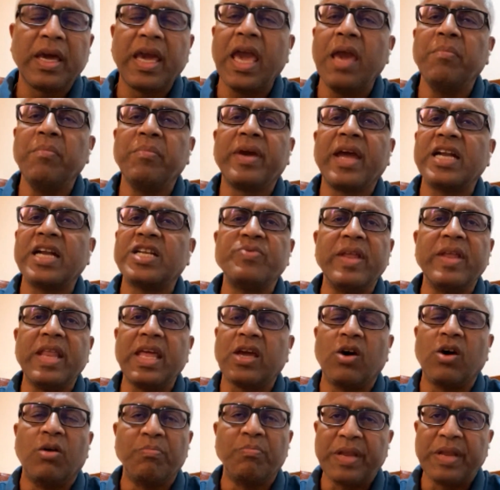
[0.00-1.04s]
game gets very
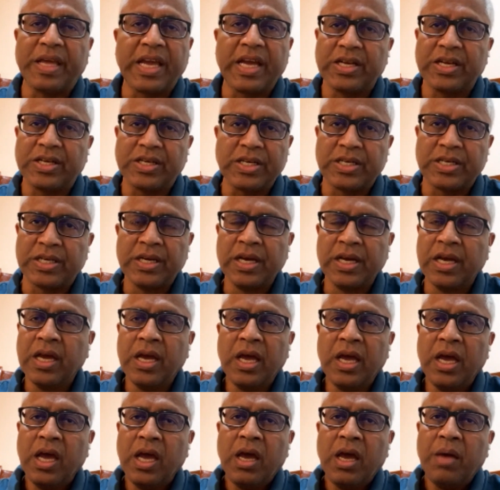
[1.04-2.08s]
complicated,
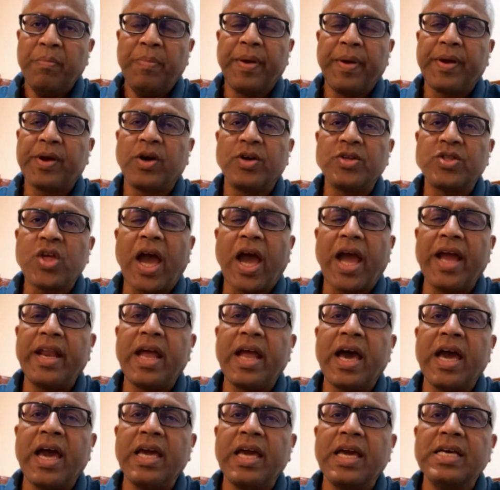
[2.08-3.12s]
because
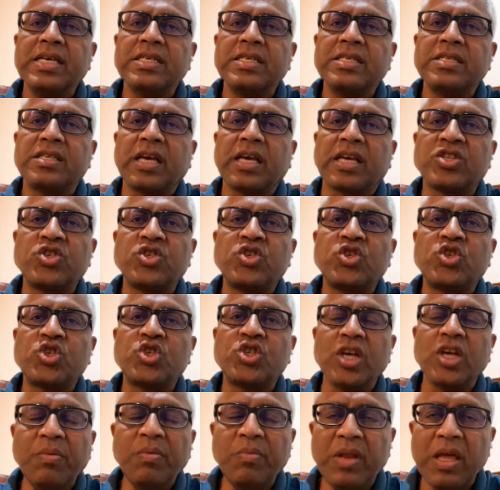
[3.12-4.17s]
China is
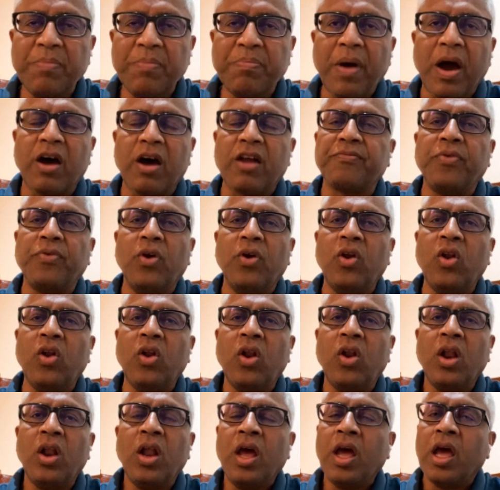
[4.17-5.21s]
extremely
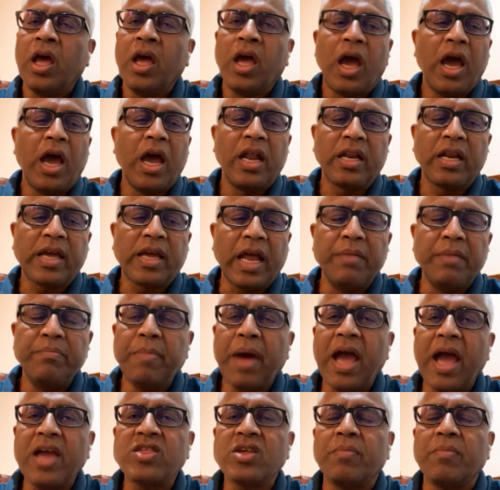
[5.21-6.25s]
powerful and can match